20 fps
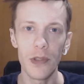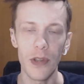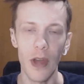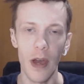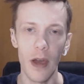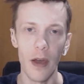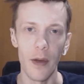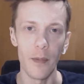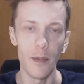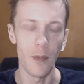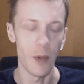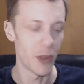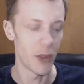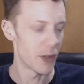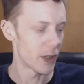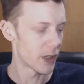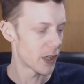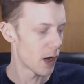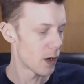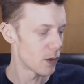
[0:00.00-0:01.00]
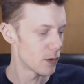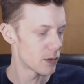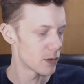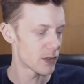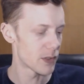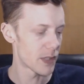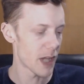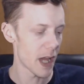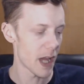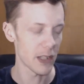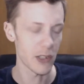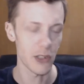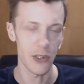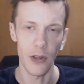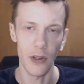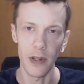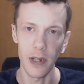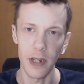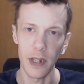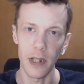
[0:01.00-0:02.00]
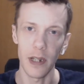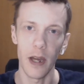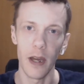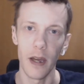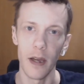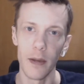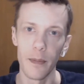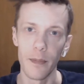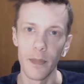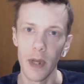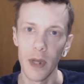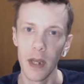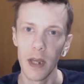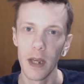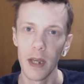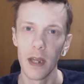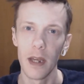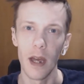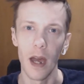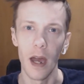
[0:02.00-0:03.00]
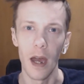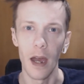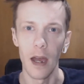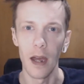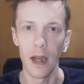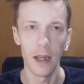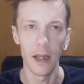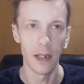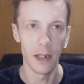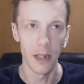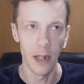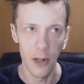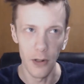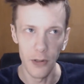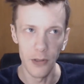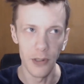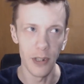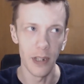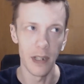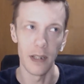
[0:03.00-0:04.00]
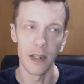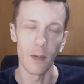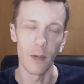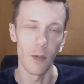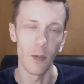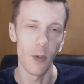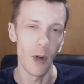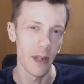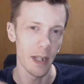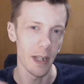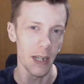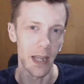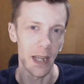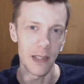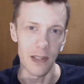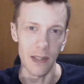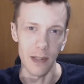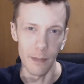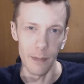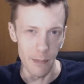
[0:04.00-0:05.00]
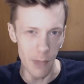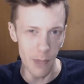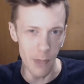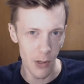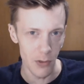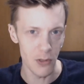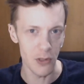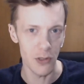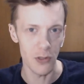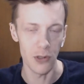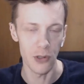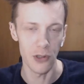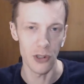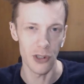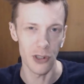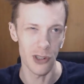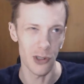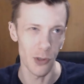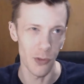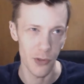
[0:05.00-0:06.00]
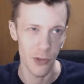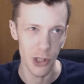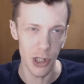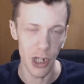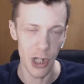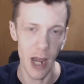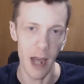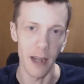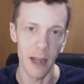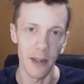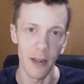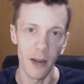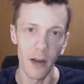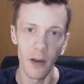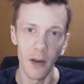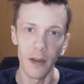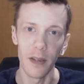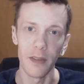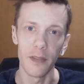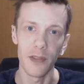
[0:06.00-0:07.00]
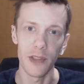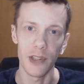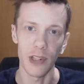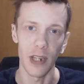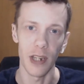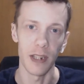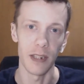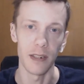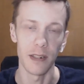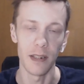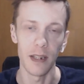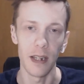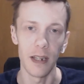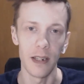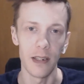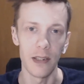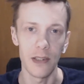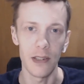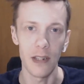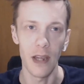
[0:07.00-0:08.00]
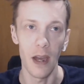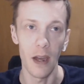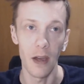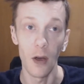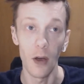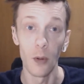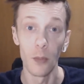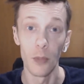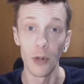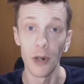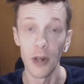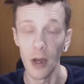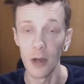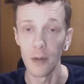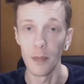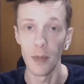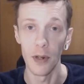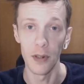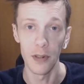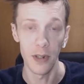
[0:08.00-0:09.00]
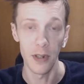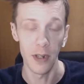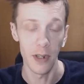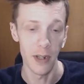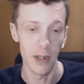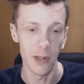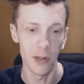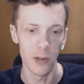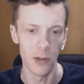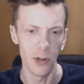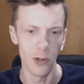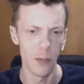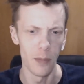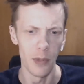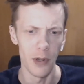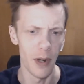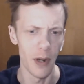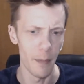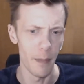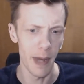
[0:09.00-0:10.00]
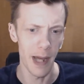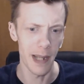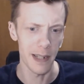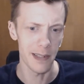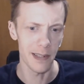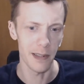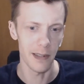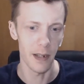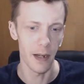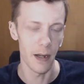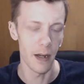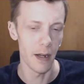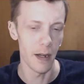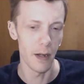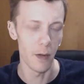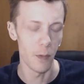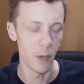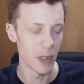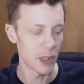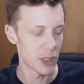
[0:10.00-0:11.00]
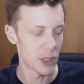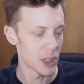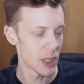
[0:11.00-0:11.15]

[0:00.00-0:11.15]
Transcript: um, with the gold text on it um, uh, including the one that gets the most sort of chatter that i've seen is uh, ombre nomad or ombre nomad uh, which